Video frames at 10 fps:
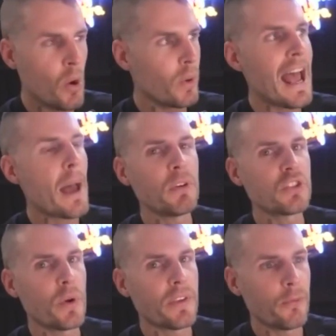What
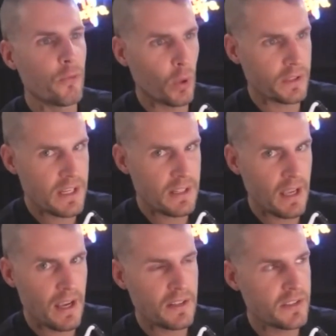happens within 14
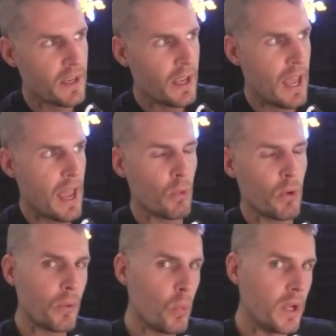days and
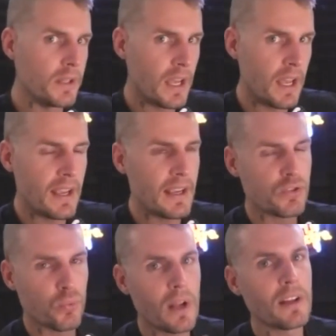within 1 day
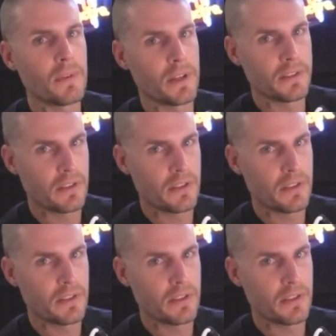is relevant.